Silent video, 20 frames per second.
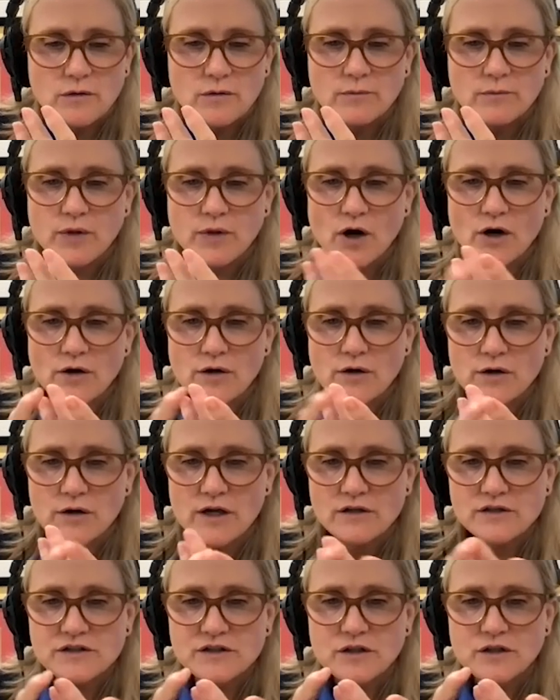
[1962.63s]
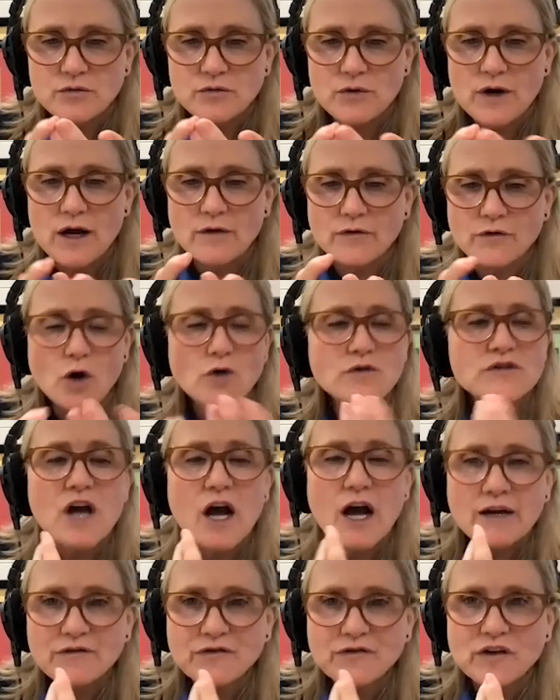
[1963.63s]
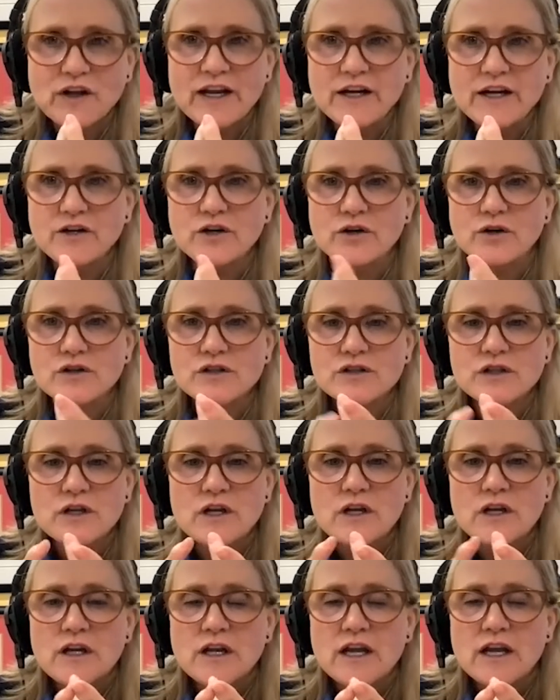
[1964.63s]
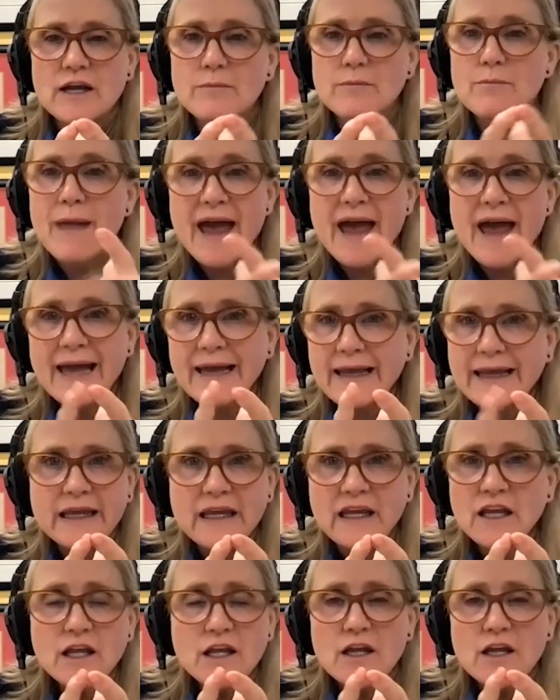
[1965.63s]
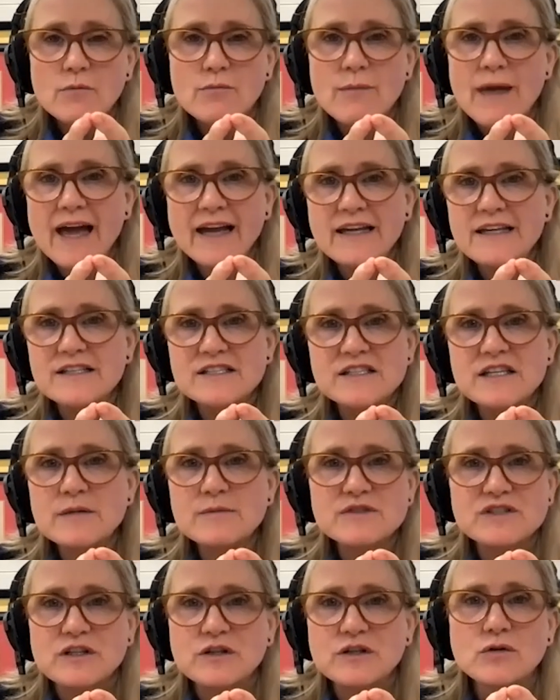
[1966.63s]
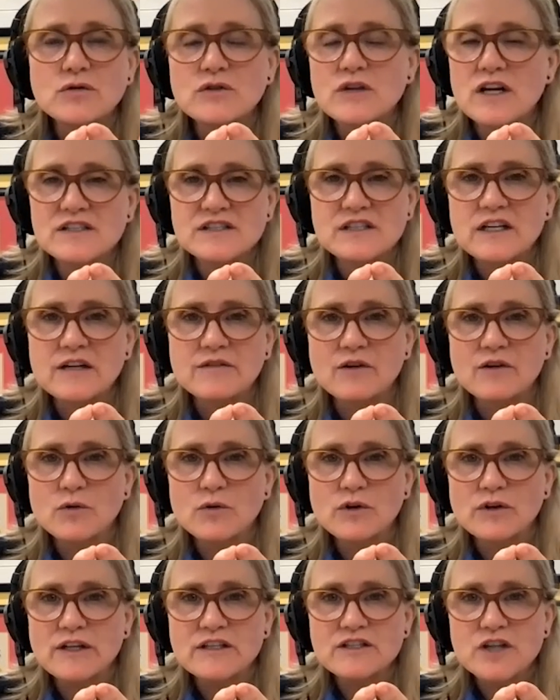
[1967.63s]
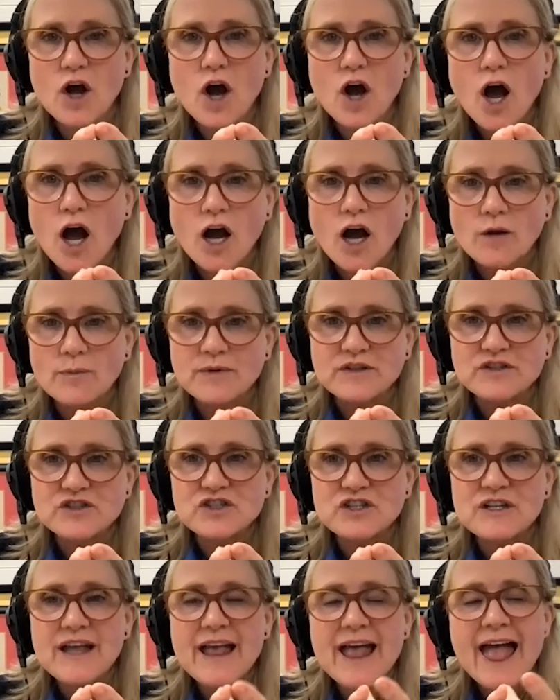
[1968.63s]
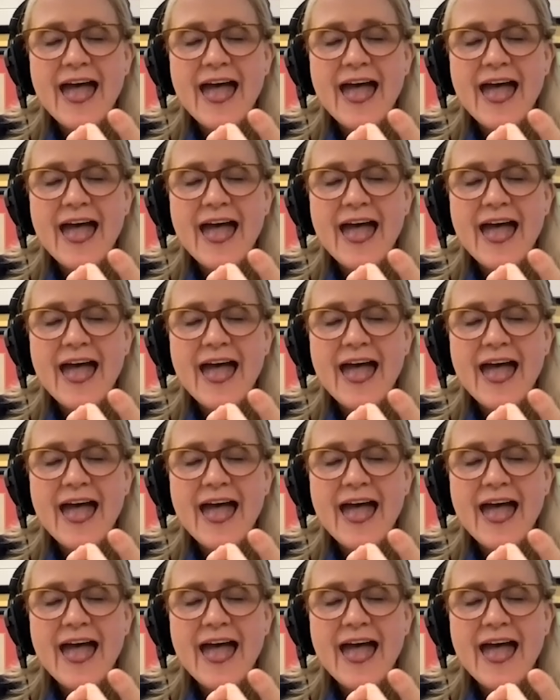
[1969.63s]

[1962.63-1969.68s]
Bart, Nelson, Ralph, oh, Todd Flanders, and Maggie Maggie Simpson, who doesn't even really talk, but she.